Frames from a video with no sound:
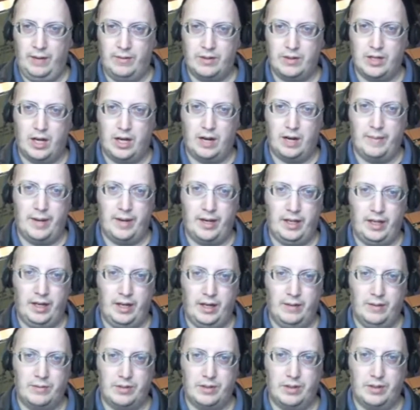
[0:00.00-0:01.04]
which automatically
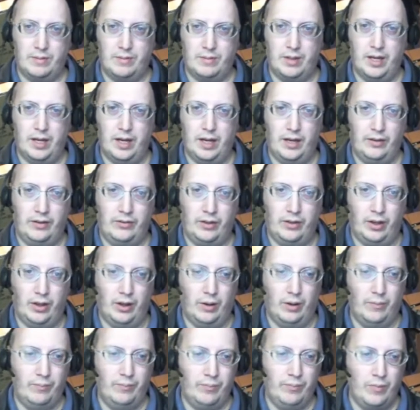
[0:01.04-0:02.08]
comes into play.
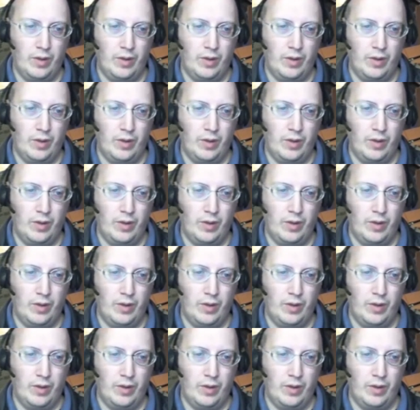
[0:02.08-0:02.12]
So,